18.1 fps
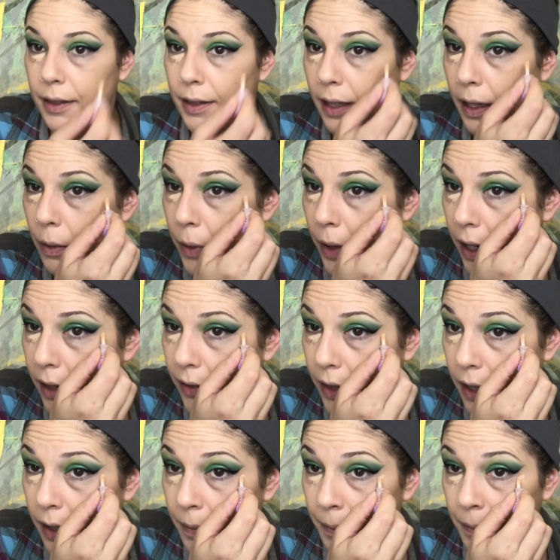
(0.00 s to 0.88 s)
I was like,
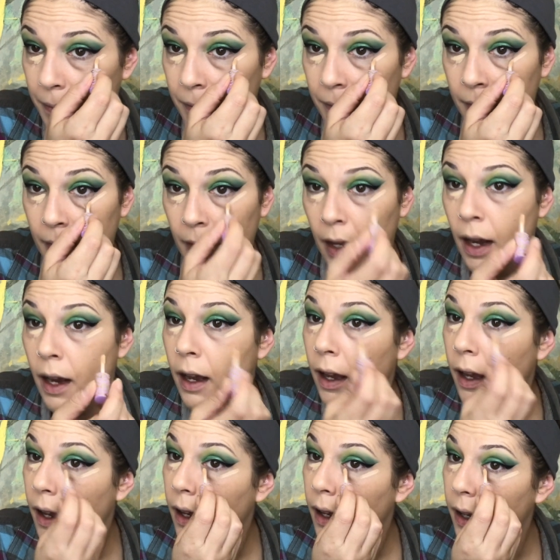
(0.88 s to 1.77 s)
whatever.
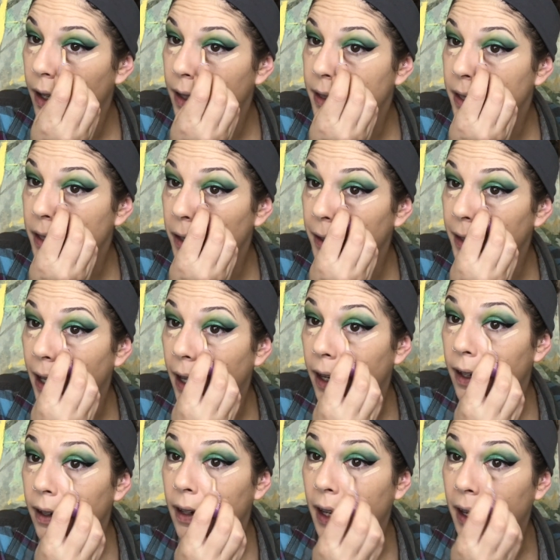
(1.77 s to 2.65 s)
It's still
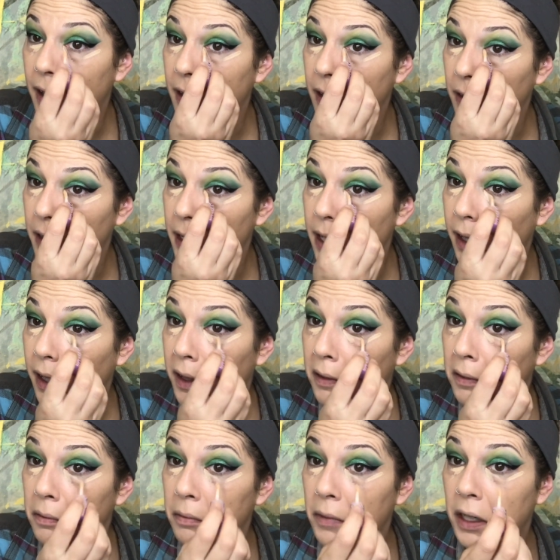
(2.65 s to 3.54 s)
there. I didn't delete
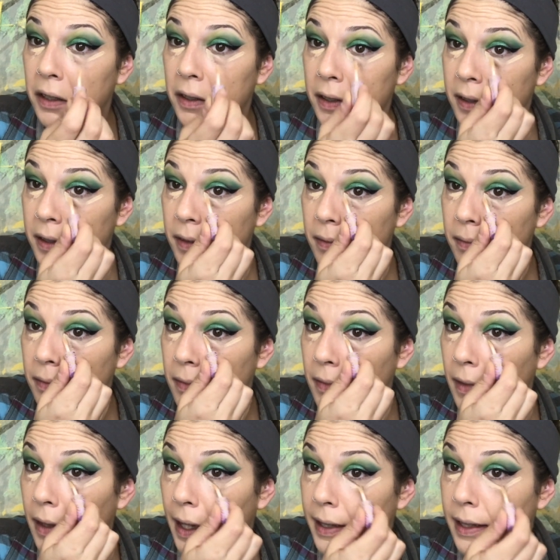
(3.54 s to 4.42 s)
it because
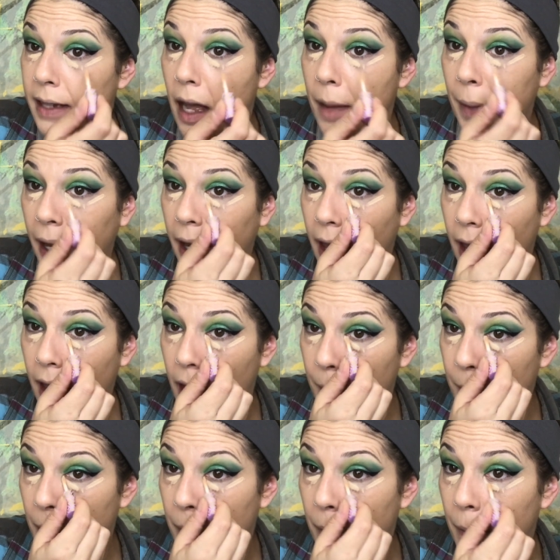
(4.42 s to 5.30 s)
that's not my
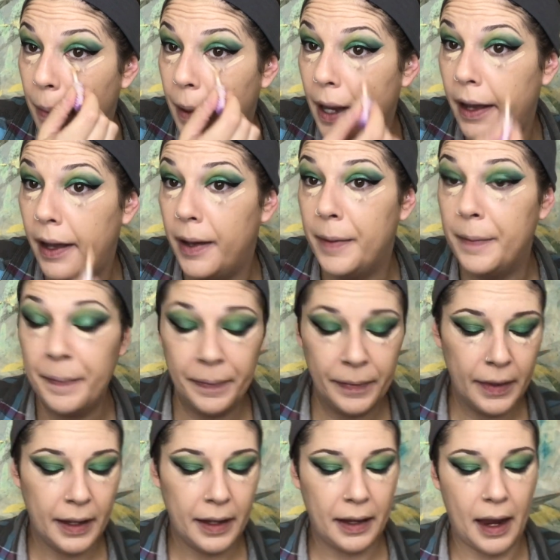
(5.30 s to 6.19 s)
game, but
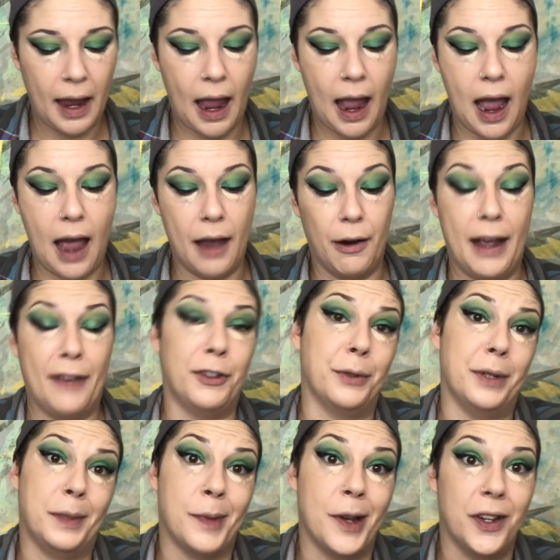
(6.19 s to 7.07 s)
I don't have to
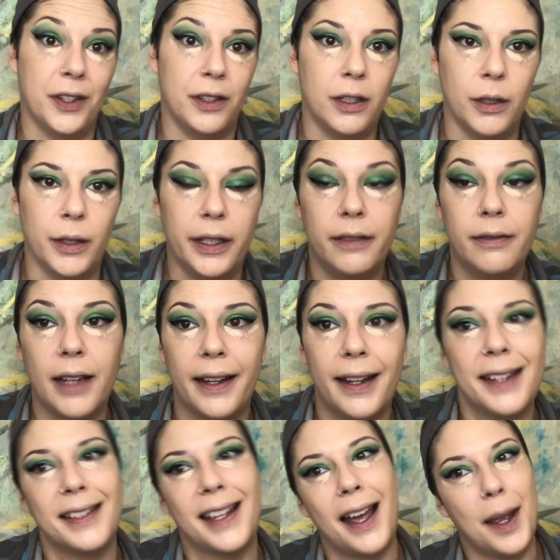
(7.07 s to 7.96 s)
respond to it. I
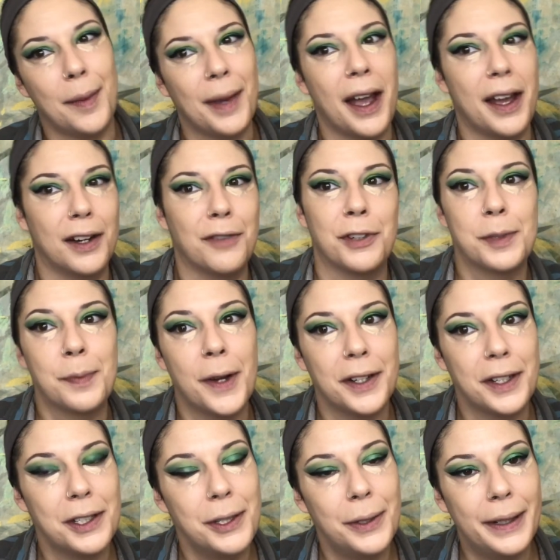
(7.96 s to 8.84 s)
guess I am kind of
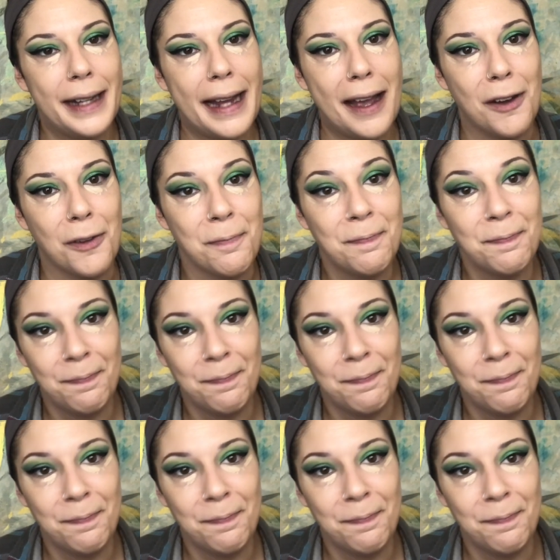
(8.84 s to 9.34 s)
responding to it now.